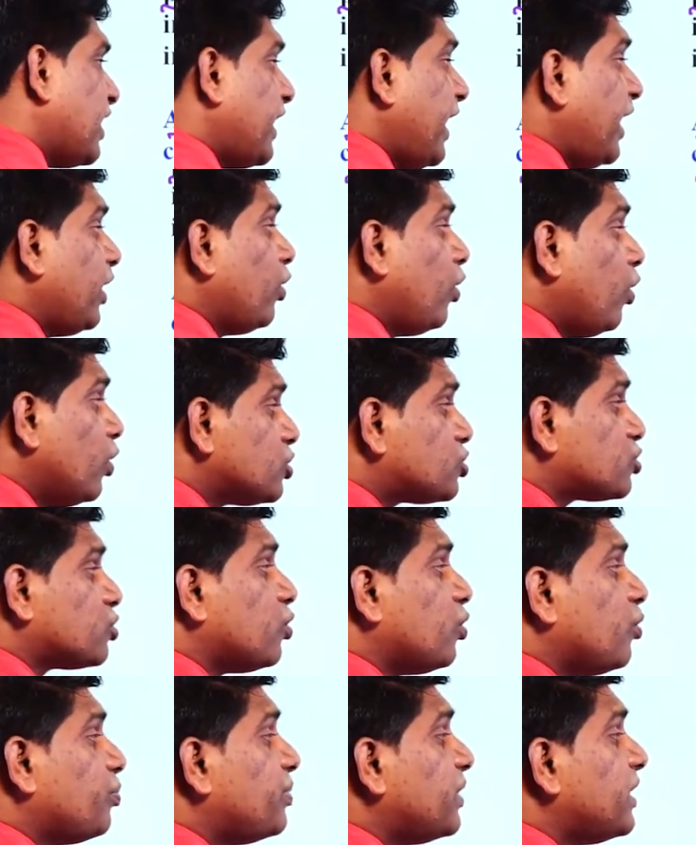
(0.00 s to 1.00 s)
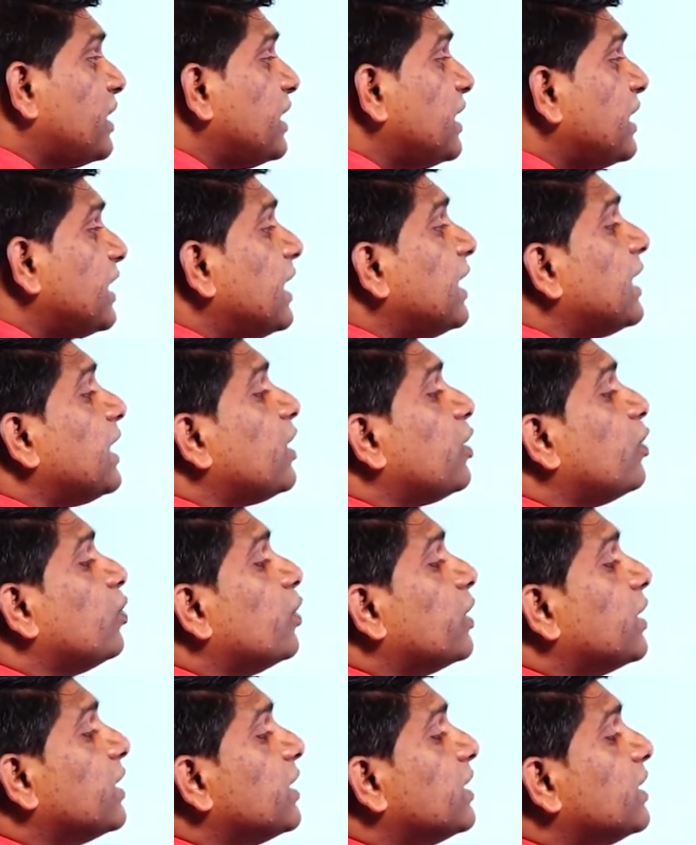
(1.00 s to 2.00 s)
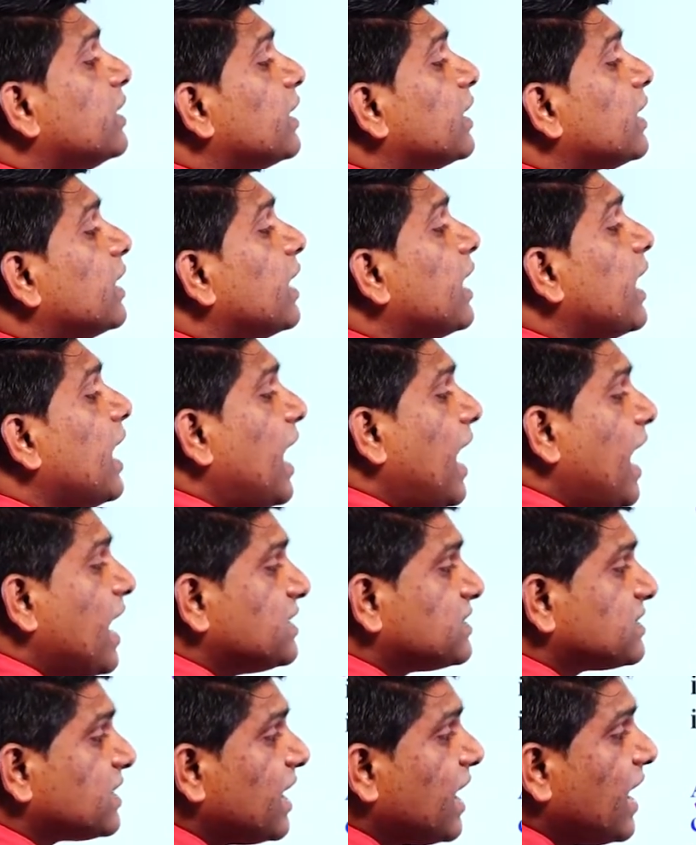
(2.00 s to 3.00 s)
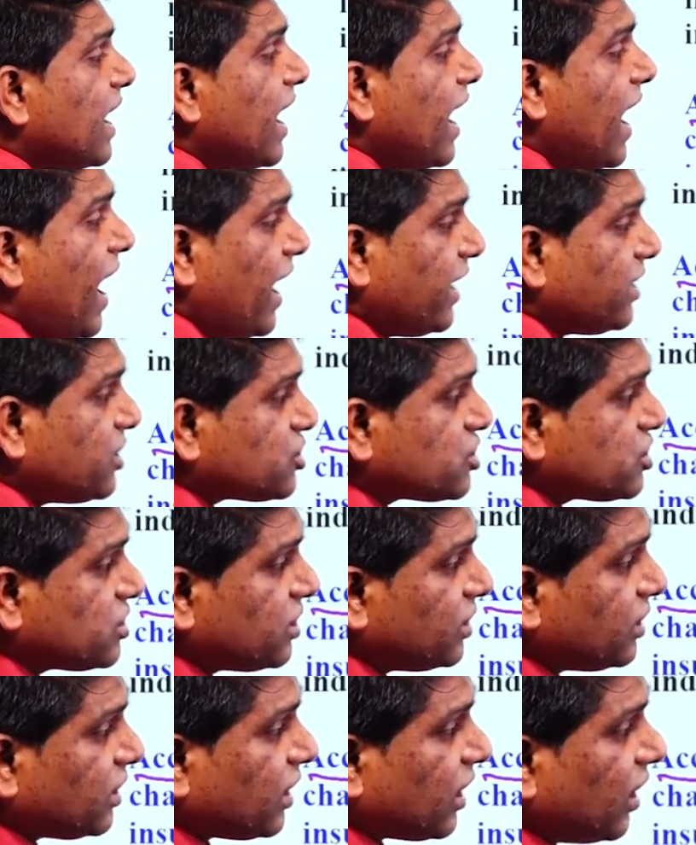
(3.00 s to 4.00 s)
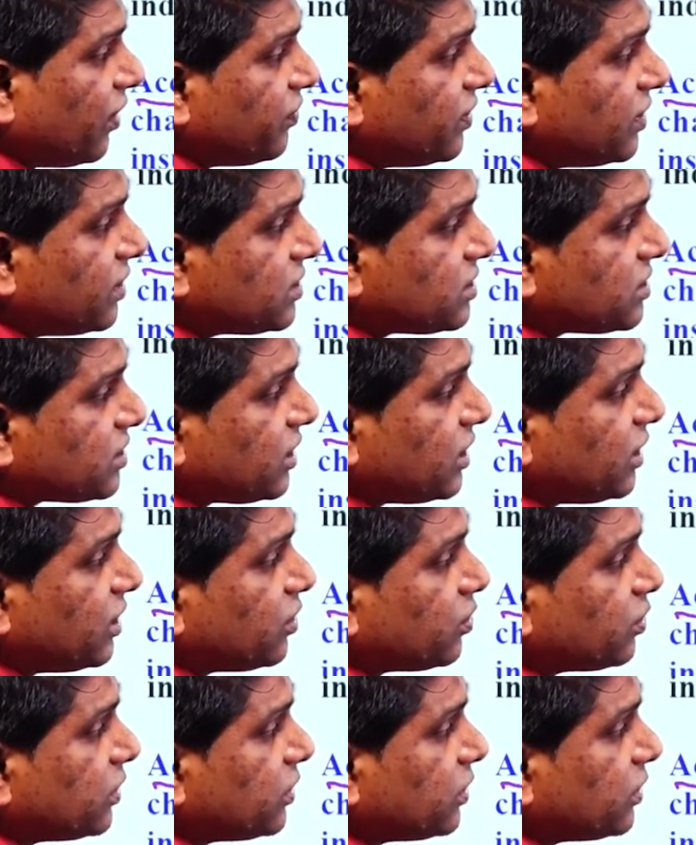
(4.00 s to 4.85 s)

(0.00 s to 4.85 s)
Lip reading: can also be included as additional covers into